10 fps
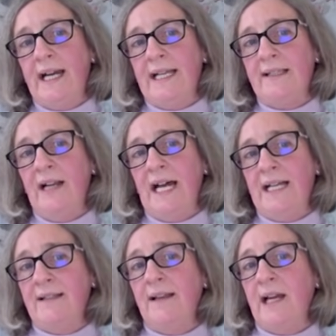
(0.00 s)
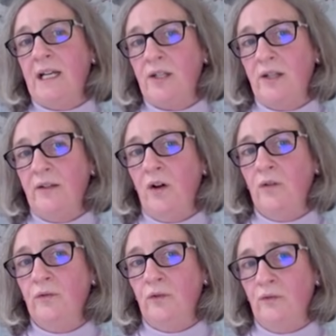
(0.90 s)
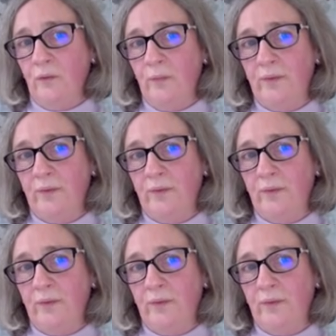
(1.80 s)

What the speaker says: as the last action on the group.